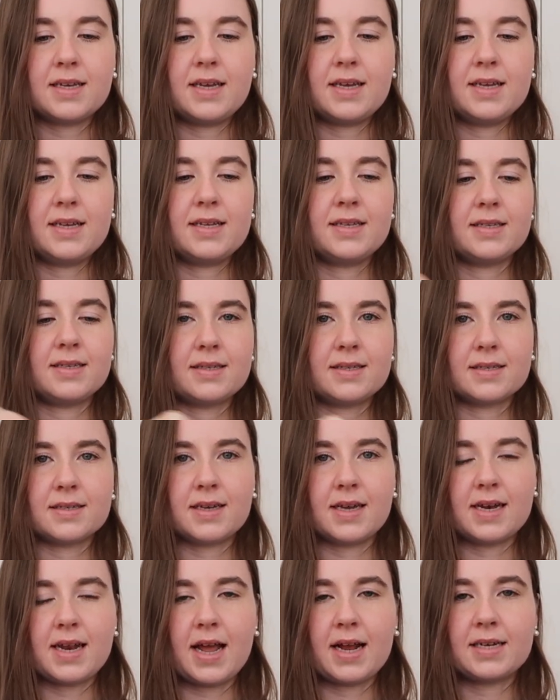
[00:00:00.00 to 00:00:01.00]
is
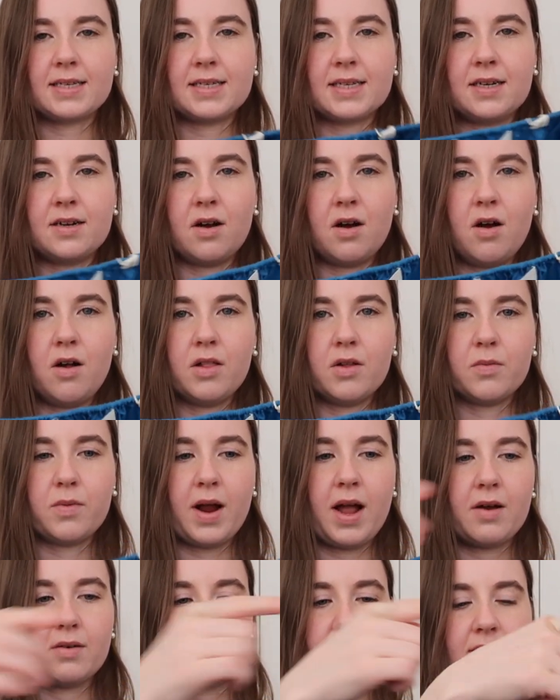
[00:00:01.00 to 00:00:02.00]
connected all
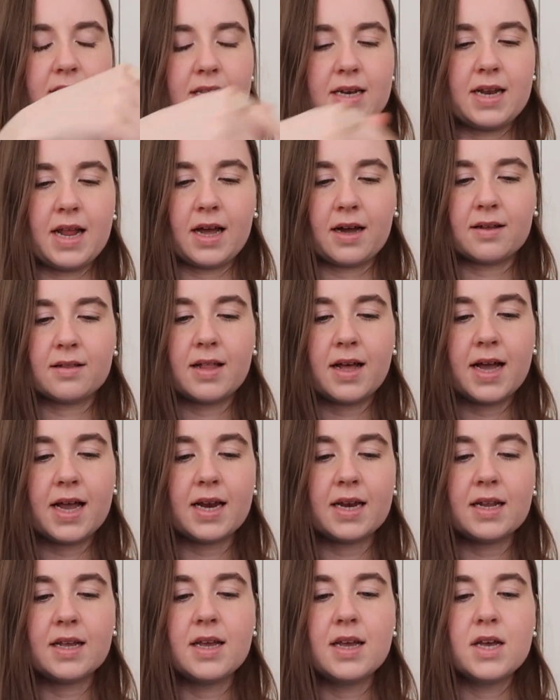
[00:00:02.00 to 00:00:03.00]
around the
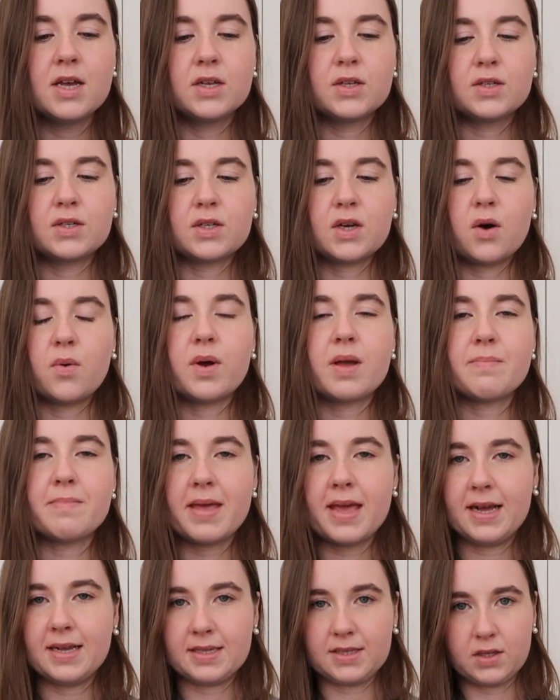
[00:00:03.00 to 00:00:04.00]
neckline, so it
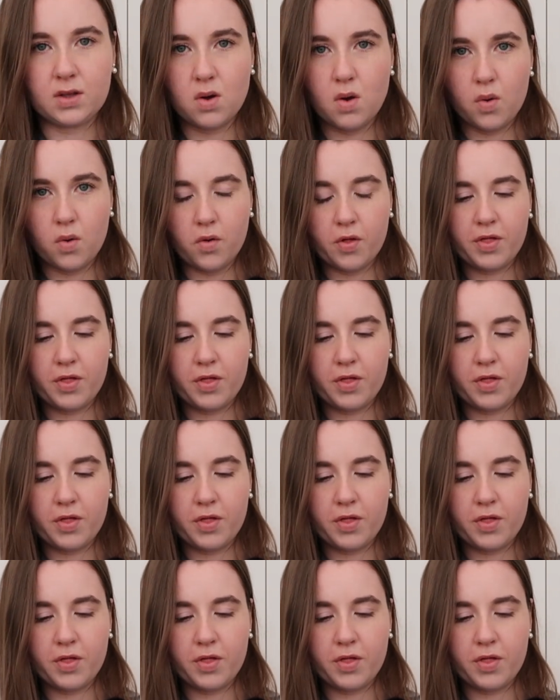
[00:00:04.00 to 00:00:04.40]
makes the whole